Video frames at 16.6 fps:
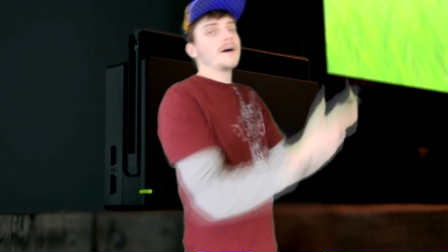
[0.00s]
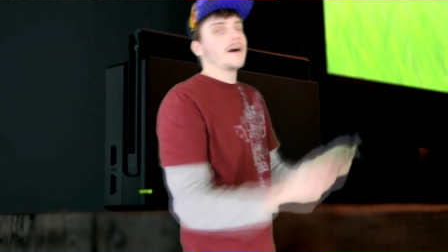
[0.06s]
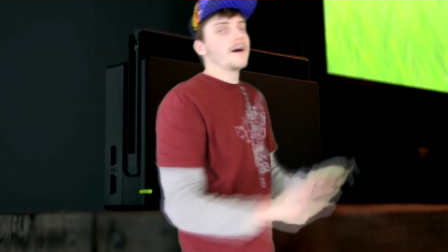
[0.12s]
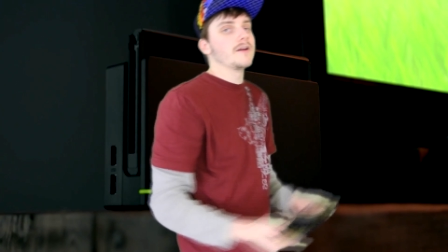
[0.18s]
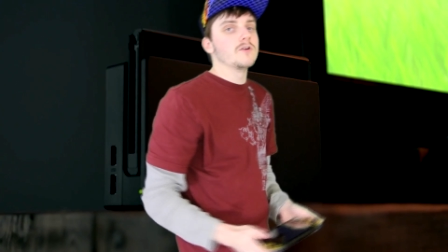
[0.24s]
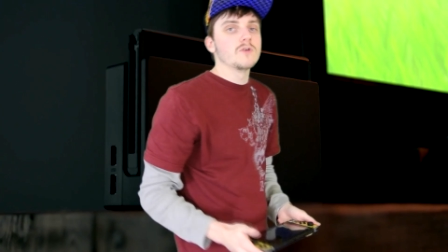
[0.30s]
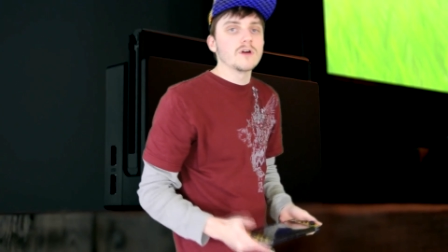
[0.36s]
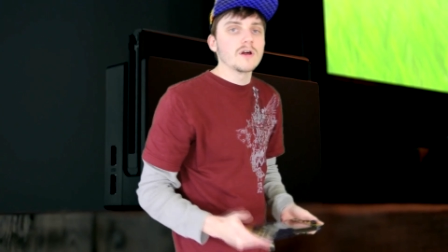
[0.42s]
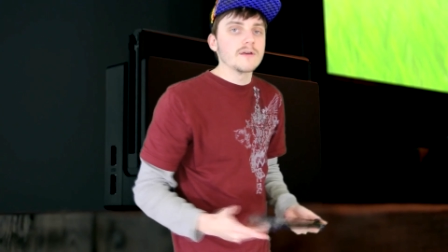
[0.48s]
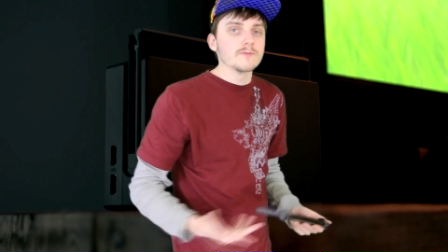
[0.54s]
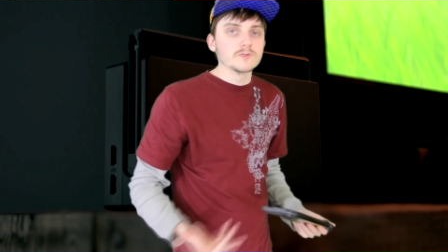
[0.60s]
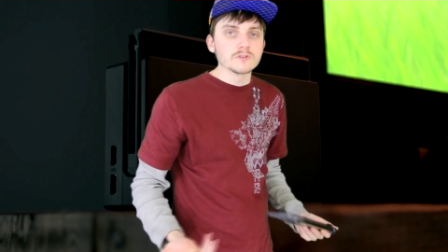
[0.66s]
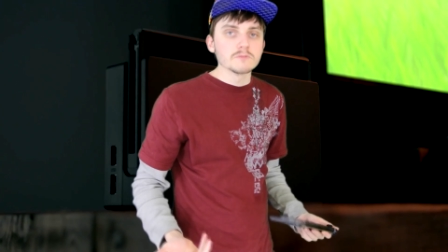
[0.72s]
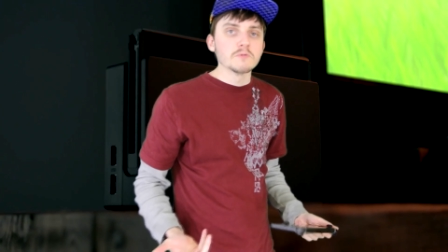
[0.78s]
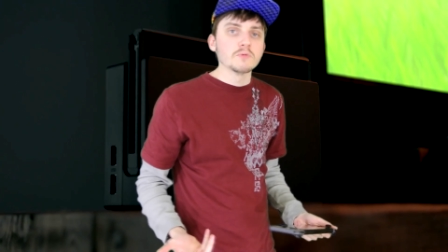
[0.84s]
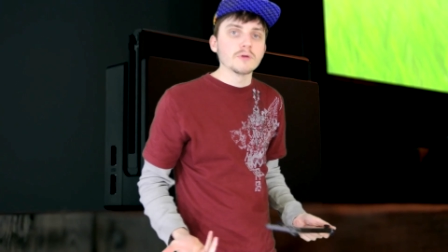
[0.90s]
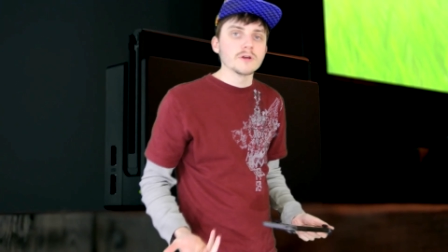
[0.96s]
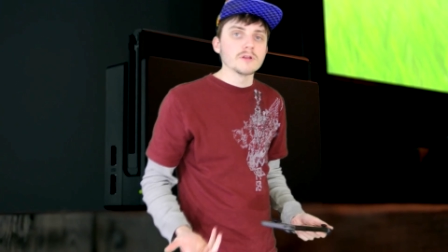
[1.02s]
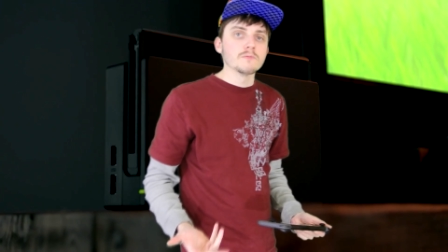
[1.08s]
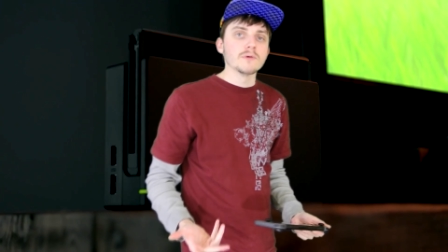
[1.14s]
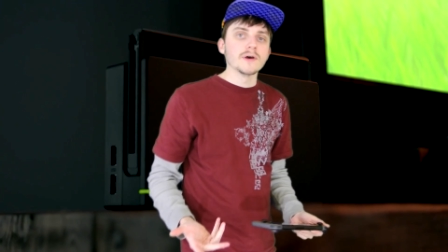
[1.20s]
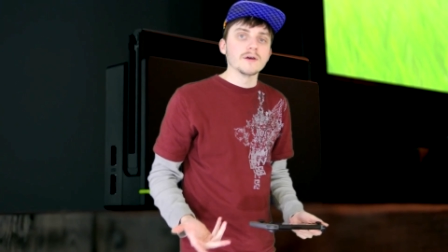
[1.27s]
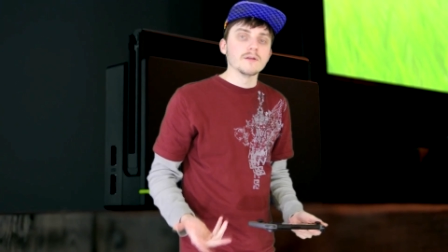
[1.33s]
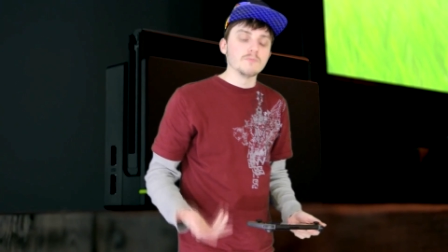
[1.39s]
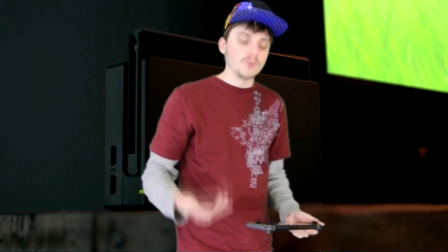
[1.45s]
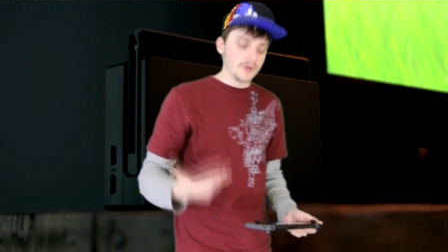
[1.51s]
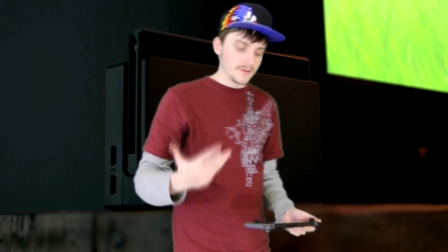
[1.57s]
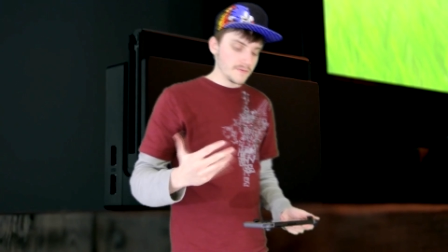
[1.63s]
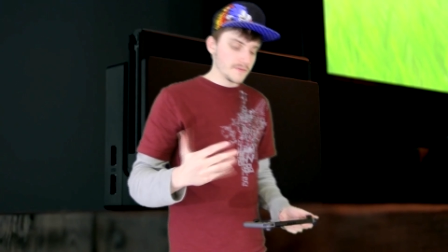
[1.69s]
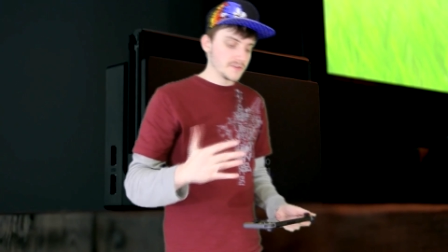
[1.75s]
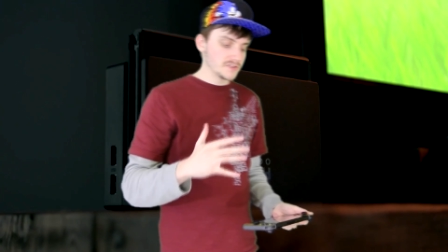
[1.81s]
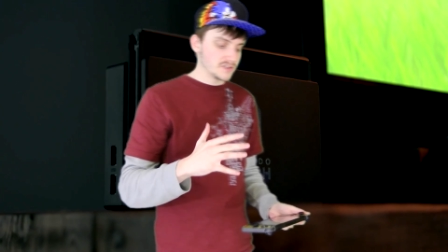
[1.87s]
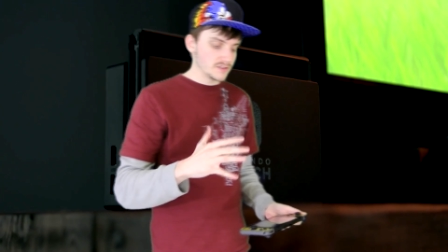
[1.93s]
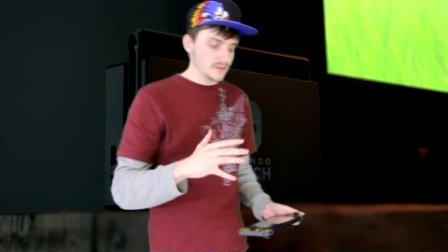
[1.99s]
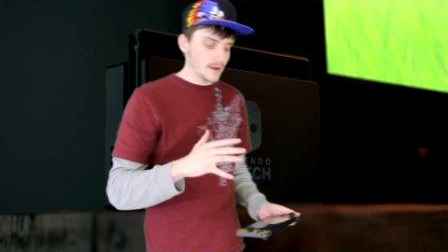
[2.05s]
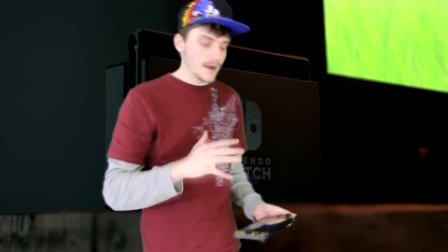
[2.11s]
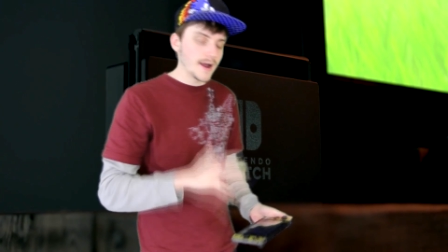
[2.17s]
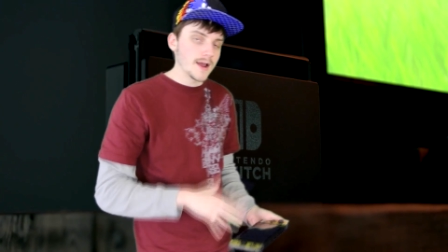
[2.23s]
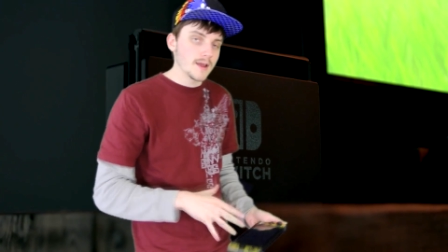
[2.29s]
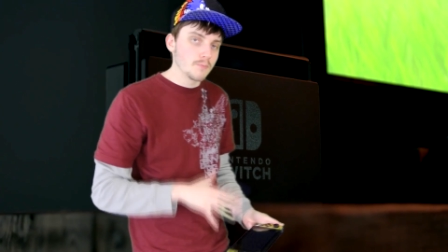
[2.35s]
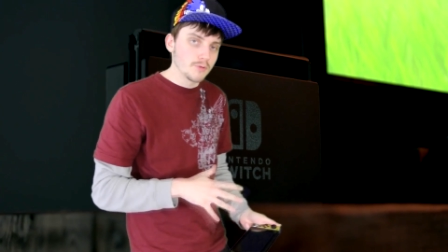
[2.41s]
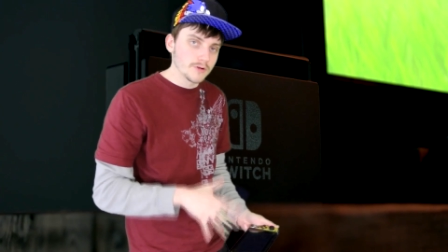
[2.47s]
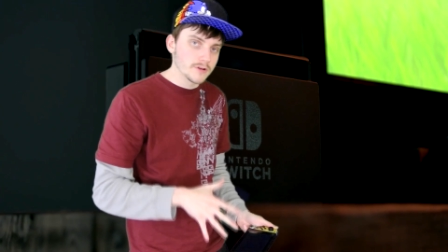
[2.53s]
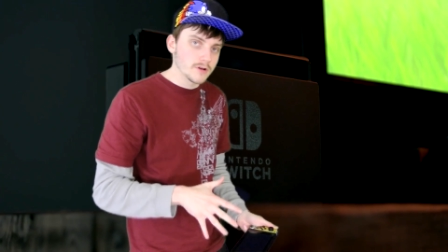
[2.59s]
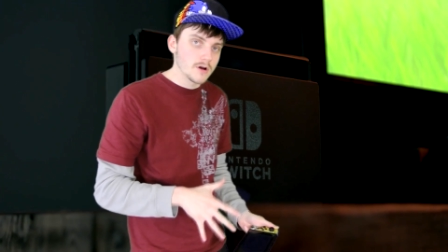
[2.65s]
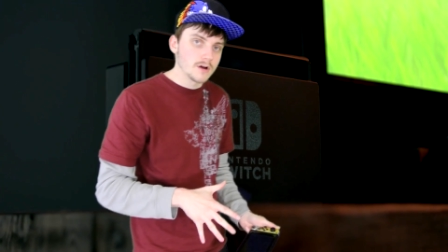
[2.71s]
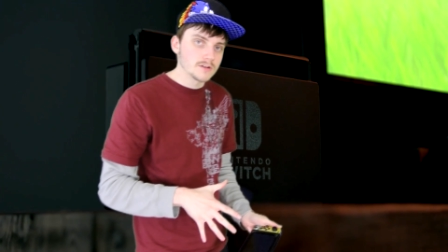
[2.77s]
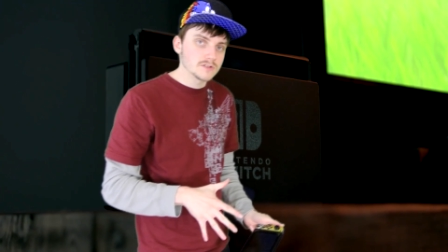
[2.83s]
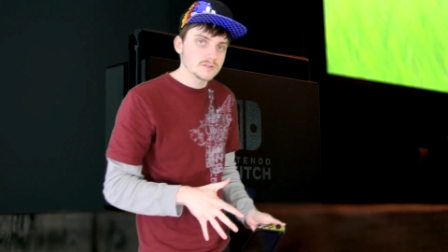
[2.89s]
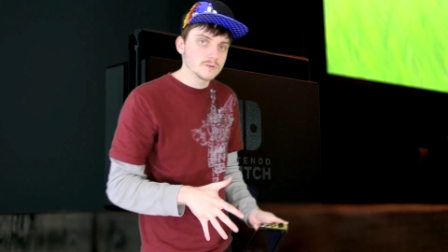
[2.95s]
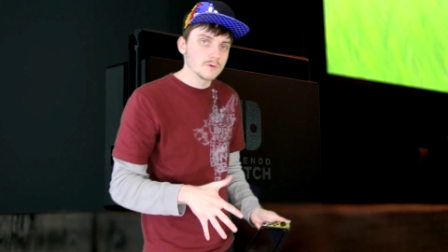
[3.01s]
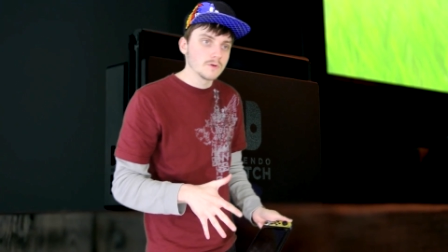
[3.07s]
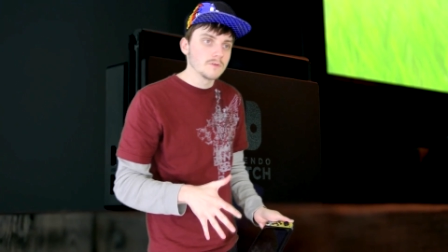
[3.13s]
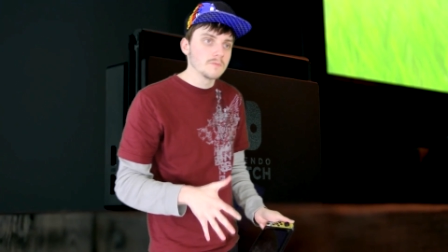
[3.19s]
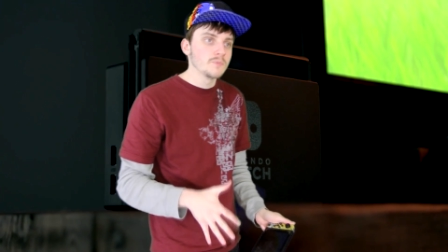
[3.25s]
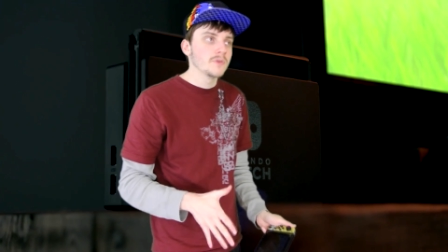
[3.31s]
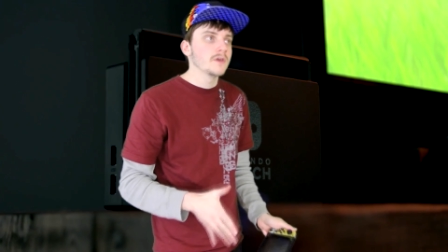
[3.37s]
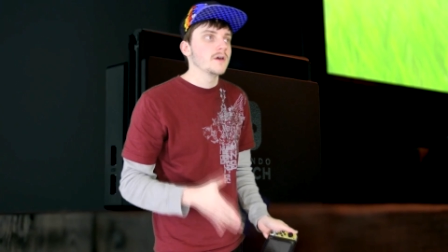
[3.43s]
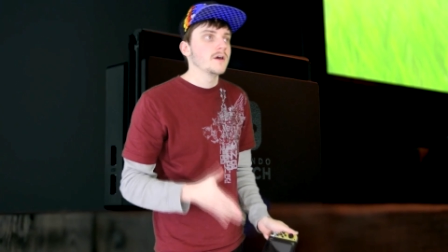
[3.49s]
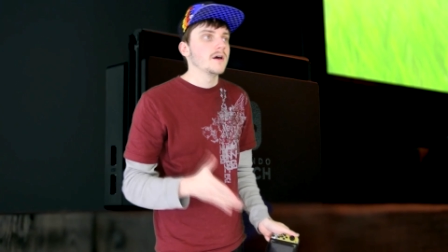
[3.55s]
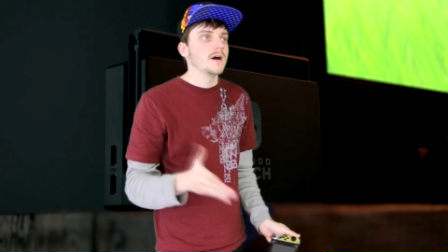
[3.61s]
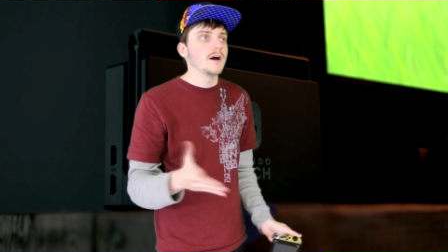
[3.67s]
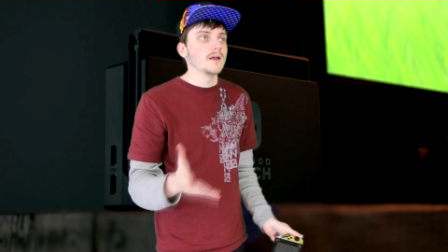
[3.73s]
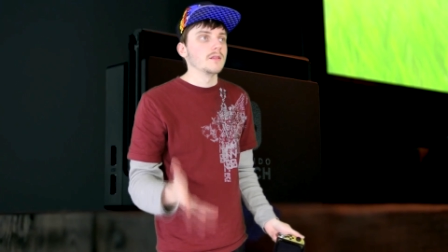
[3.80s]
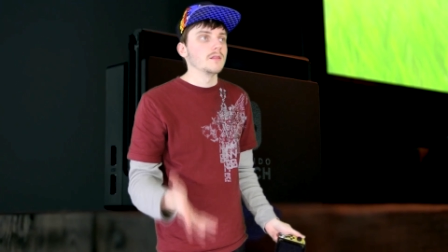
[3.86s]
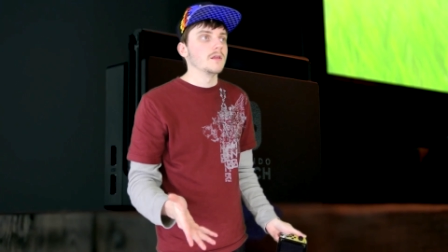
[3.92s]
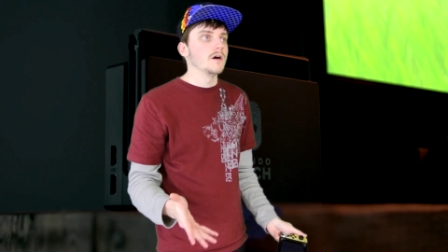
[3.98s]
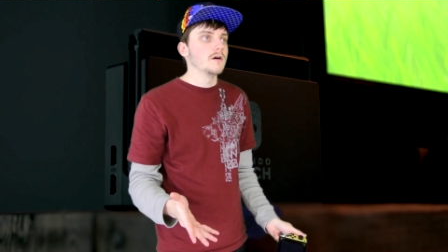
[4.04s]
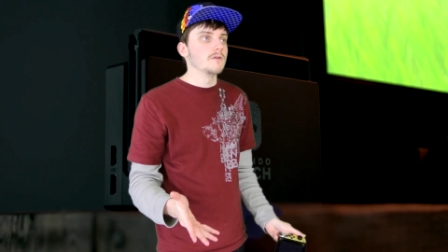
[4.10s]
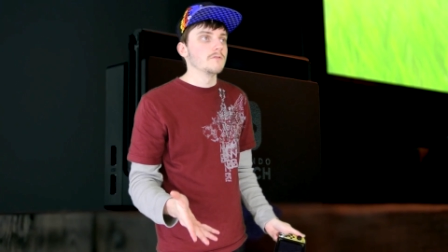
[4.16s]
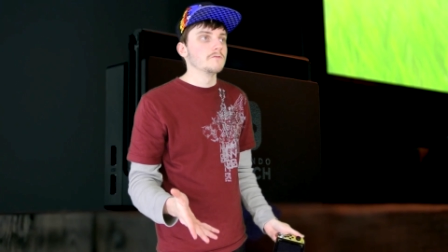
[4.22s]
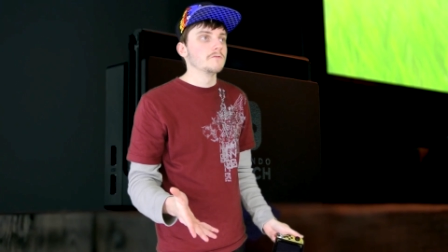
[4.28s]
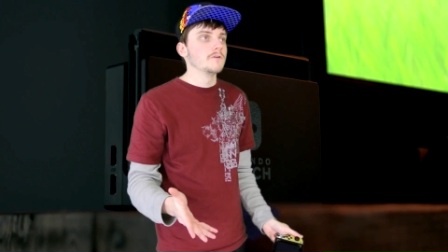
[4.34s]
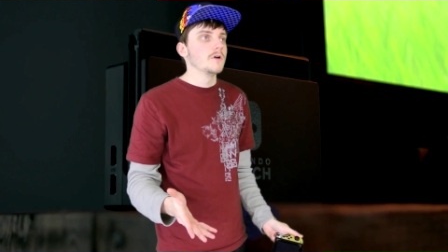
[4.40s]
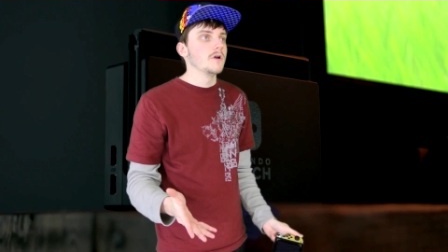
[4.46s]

I know not everyone's gonna be playing in bed, but this is a hybrid console. I love